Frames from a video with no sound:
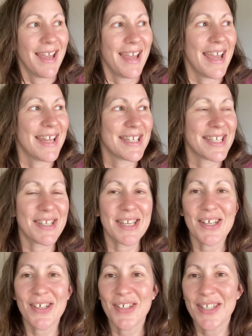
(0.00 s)
It
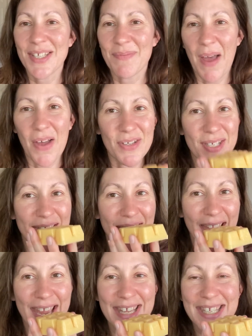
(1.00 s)
still smells
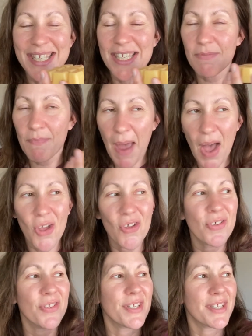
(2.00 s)
like, it
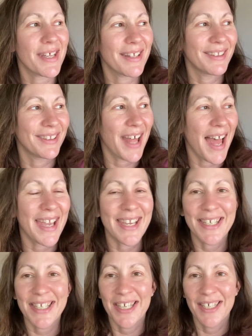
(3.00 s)
smells
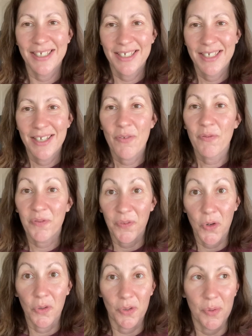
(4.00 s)
like
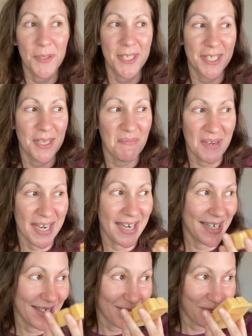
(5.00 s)
Fruit Loops to
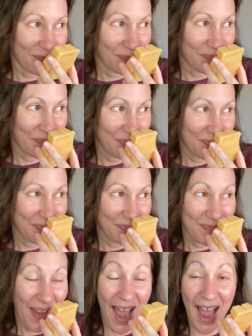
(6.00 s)
me.
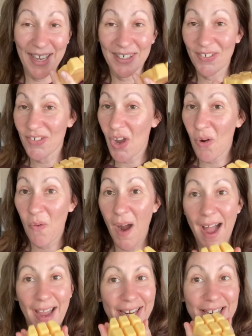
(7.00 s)
I don't know
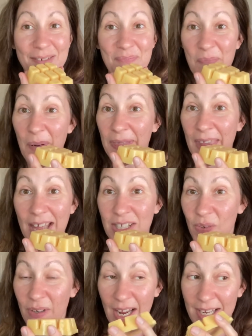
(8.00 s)
why, but that's
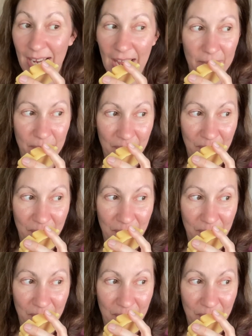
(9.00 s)
what I get.